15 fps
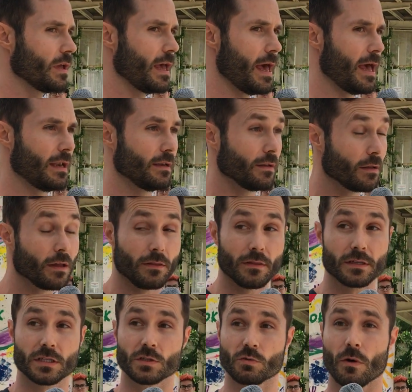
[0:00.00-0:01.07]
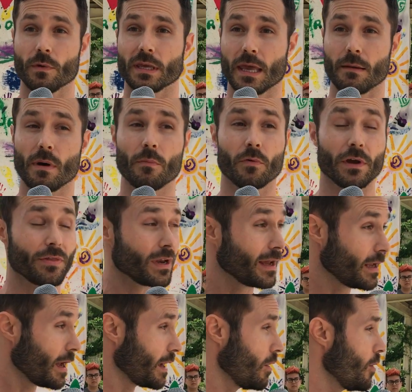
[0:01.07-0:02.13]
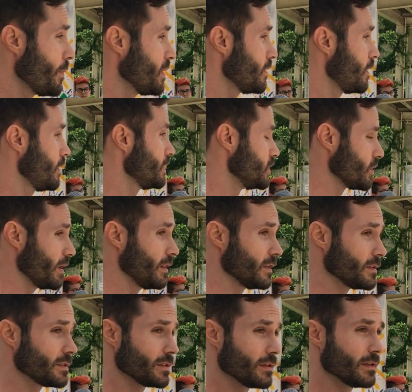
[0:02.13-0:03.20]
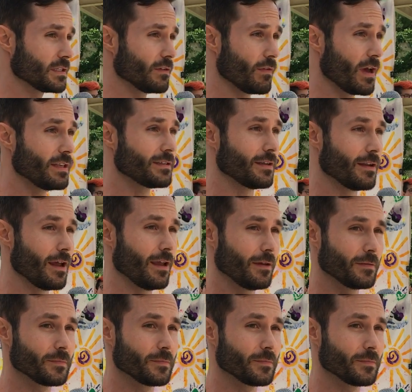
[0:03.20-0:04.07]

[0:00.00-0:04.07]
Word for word: And, and this is what we came up with. And I, I hope you all enjoyed this, this event today.